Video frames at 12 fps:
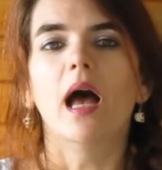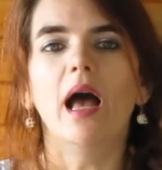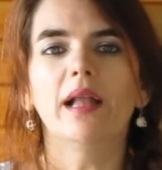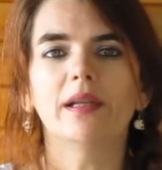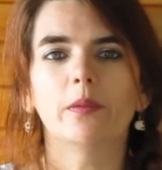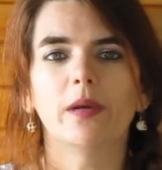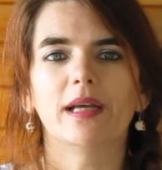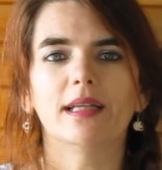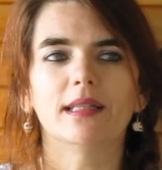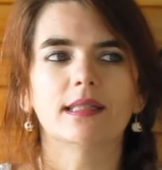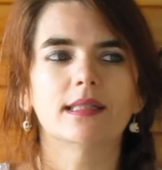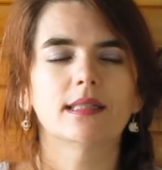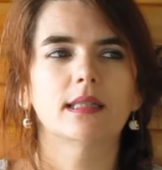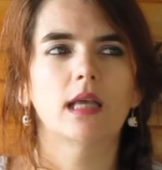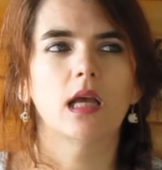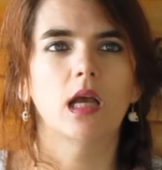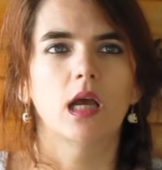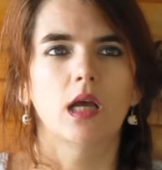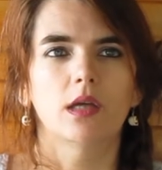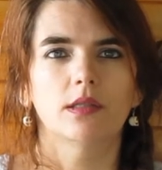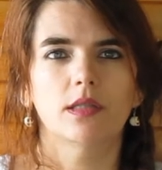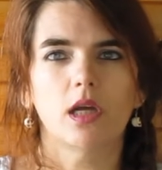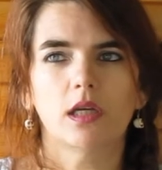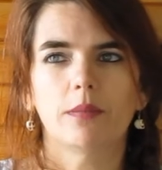Anyways,
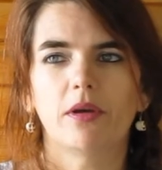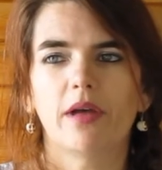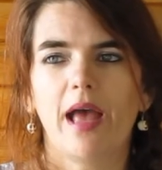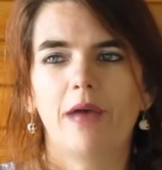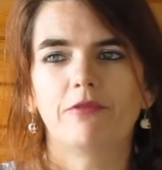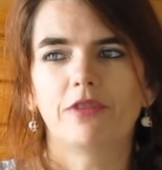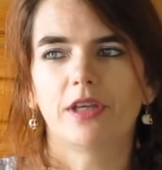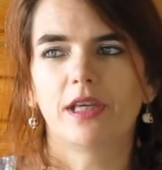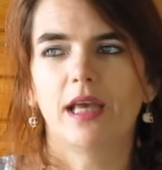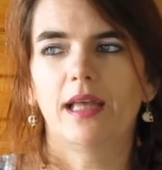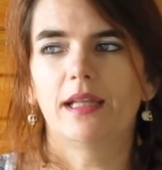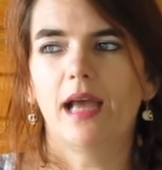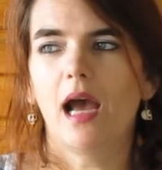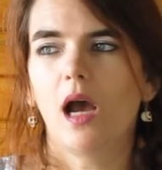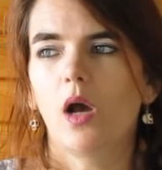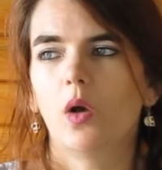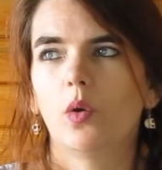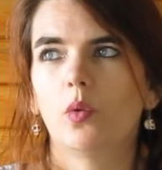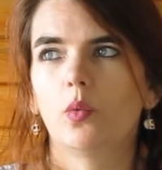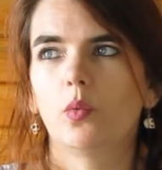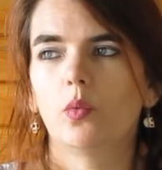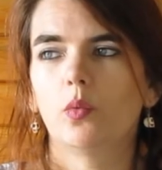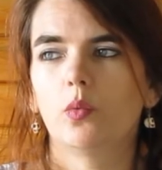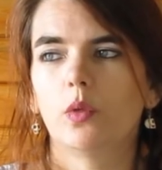it's talking about envy and how
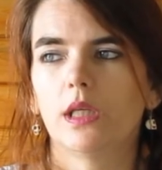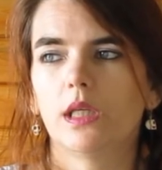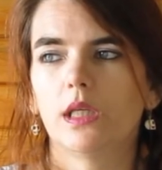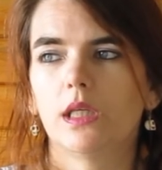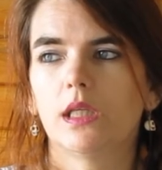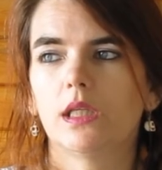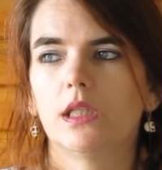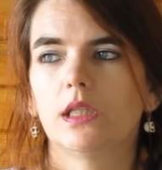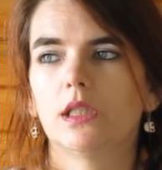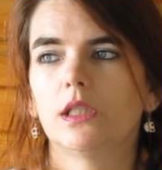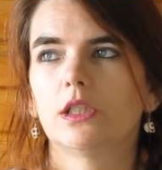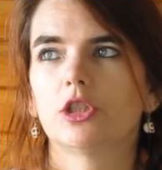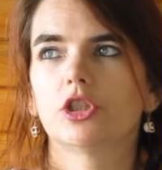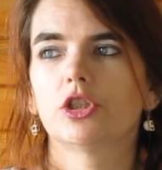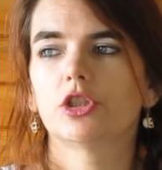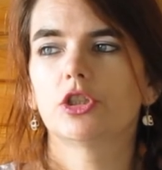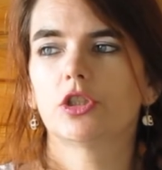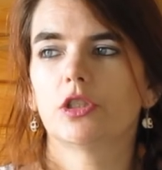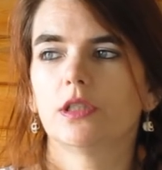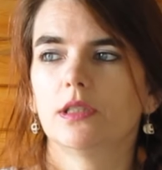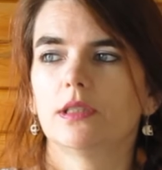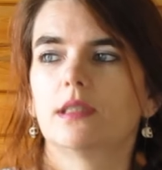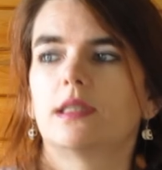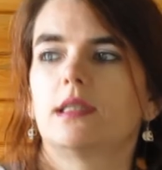we
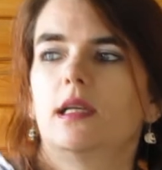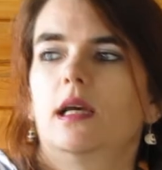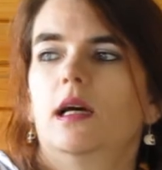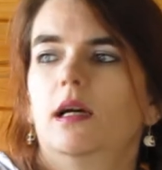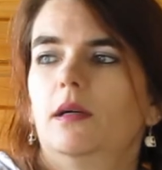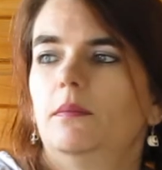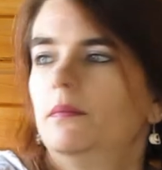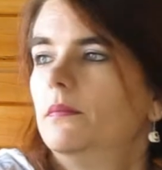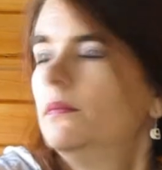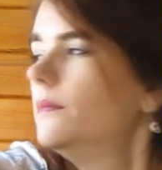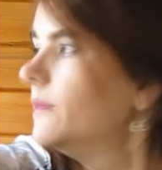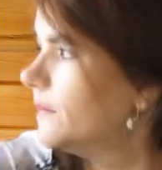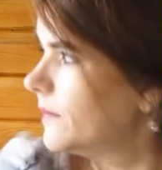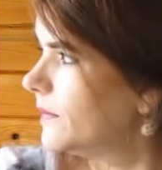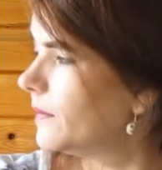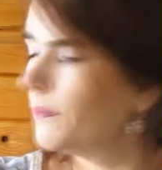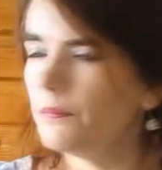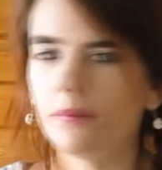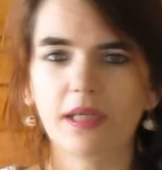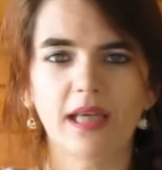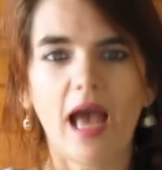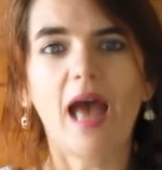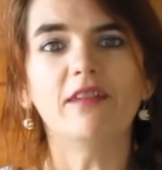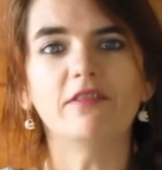shouldn't um,
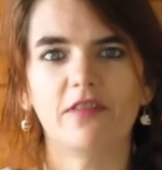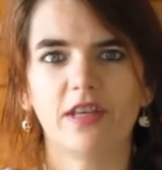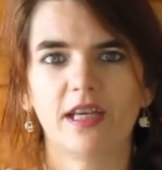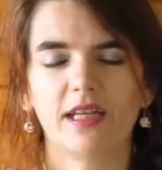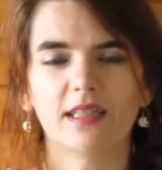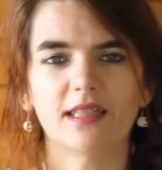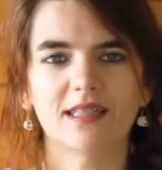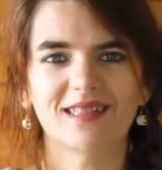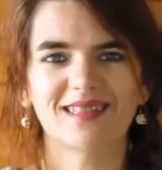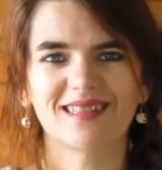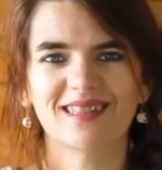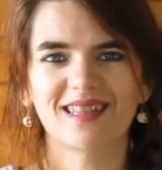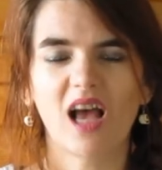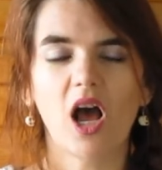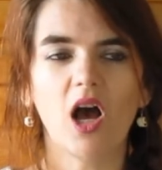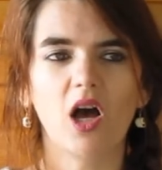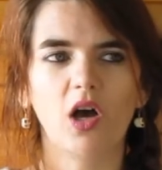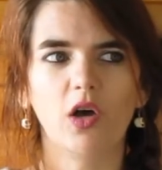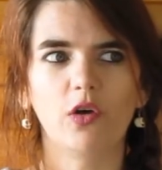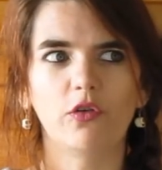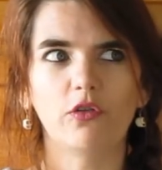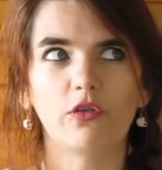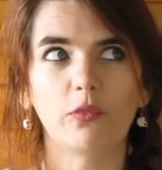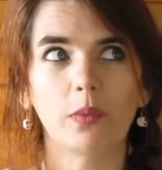be envious
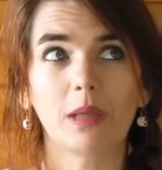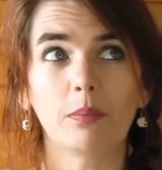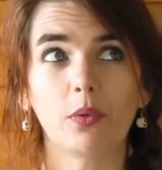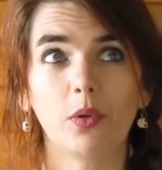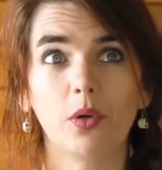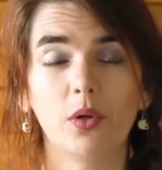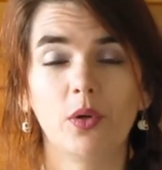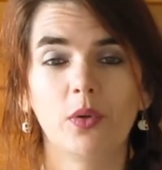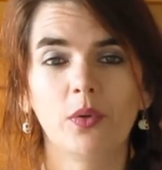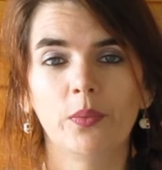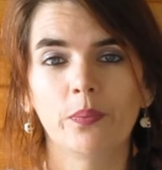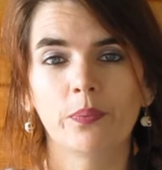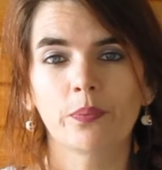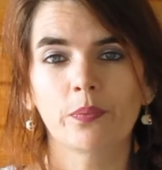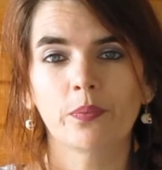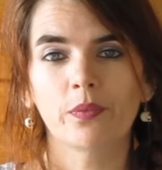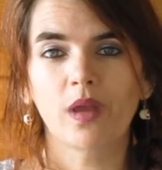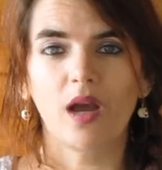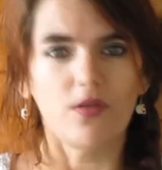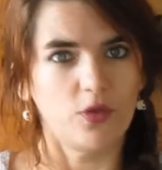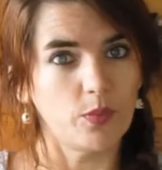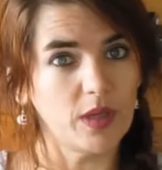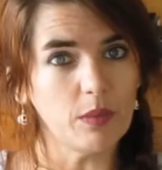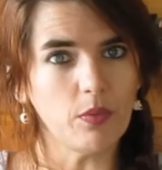of people,
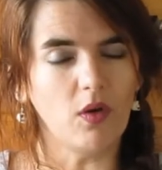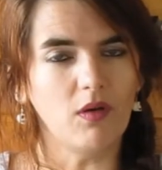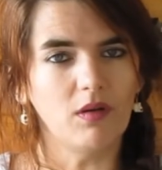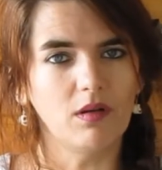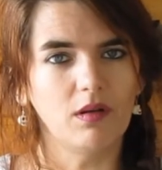other people.